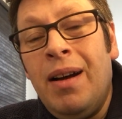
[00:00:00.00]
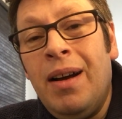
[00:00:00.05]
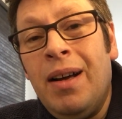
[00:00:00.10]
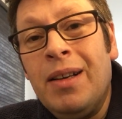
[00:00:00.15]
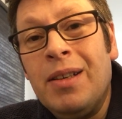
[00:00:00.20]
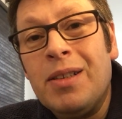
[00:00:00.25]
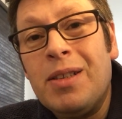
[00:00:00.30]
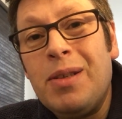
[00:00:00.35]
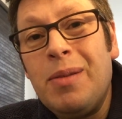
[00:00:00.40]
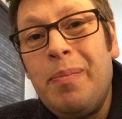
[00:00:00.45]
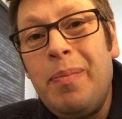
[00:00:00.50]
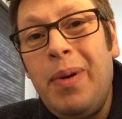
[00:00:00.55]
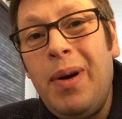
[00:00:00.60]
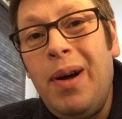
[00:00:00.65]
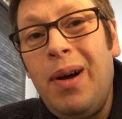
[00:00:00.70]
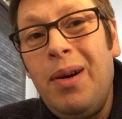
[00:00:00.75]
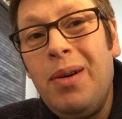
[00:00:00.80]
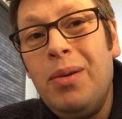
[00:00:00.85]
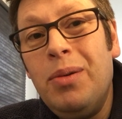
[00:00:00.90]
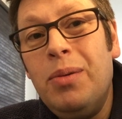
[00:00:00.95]
And I
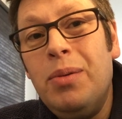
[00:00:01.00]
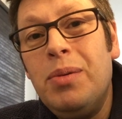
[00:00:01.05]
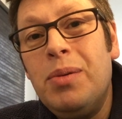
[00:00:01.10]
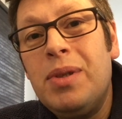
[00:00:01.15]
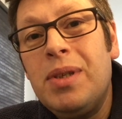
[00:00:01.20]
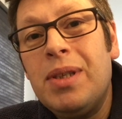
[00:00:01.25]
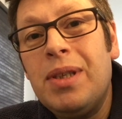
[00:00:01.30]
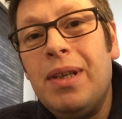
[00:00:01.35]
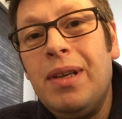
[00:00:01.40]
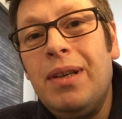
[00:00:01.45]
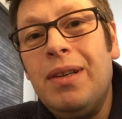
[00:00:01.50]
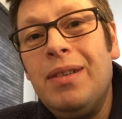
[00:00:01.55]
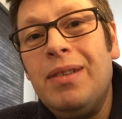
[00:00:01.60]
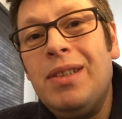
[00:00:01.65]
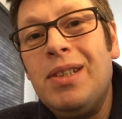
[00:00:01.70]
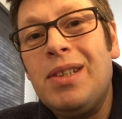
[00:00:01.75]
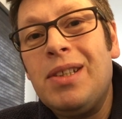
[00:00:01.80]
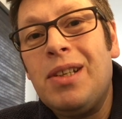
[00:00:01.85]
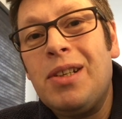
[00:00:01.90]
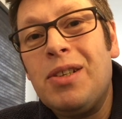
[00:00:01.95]
suppose I've
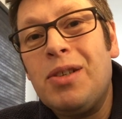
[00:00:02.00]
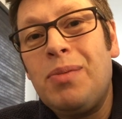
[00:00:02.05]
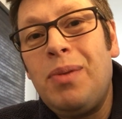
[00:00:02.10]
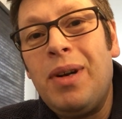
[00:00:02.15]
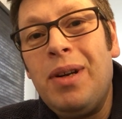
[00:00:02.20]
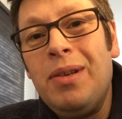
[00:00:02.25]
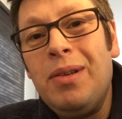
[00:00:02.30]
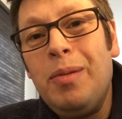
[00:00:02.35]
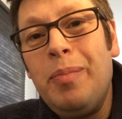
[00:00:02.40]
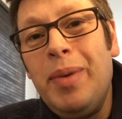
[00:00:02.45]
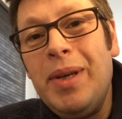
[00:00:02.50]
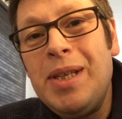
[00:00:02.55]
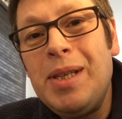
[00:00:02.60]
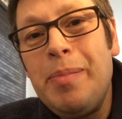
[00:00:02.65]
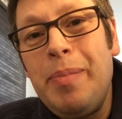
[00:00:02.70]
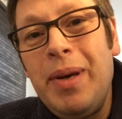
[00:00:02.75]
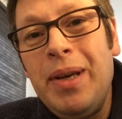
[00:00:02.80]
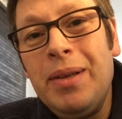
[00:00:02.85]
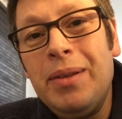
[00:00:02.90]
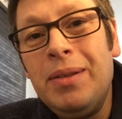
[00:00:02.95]
just got to swallow the
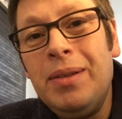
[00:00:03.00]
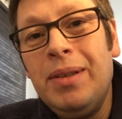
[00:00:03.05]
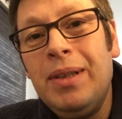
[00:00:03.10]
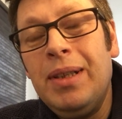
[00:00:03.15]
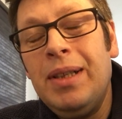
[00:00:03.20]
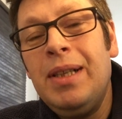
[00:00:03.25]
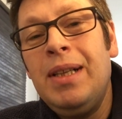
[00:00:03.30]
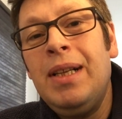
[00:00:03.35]
bitter pill